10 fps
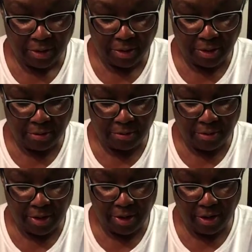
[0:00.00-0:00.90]
So
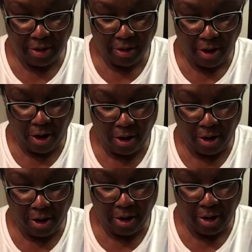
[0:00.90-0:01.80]
there
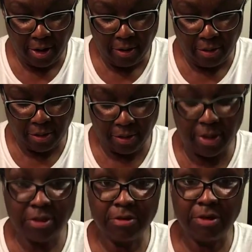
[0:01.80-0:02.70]
are the
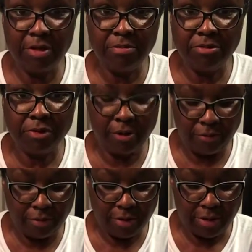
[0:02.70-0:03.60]
cookies and cream
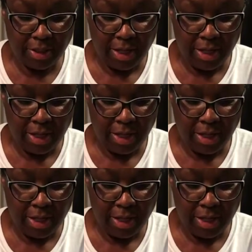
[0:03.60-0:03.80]
truffles,